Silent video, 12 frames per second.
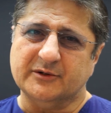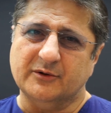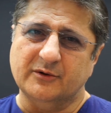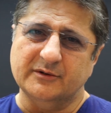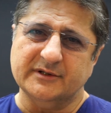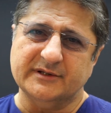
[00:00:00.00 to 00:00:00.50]

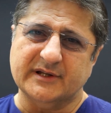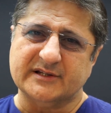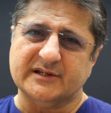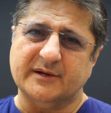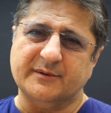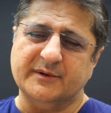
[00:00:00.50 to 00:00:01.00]
all the
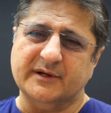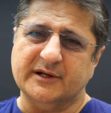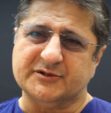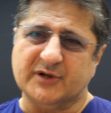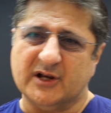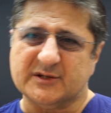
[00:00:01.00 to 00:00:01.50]
necessary
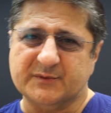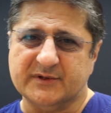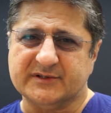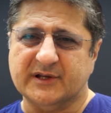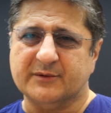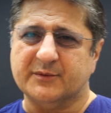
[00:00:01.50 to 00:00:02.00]

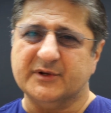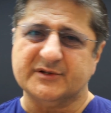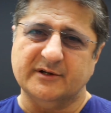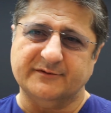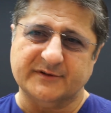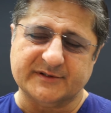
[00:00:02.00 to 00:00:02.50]
adjustments and
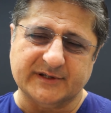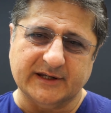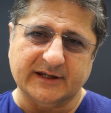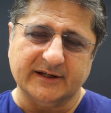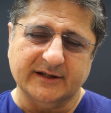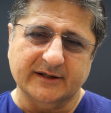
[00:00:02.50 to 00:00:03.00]
resurfacing,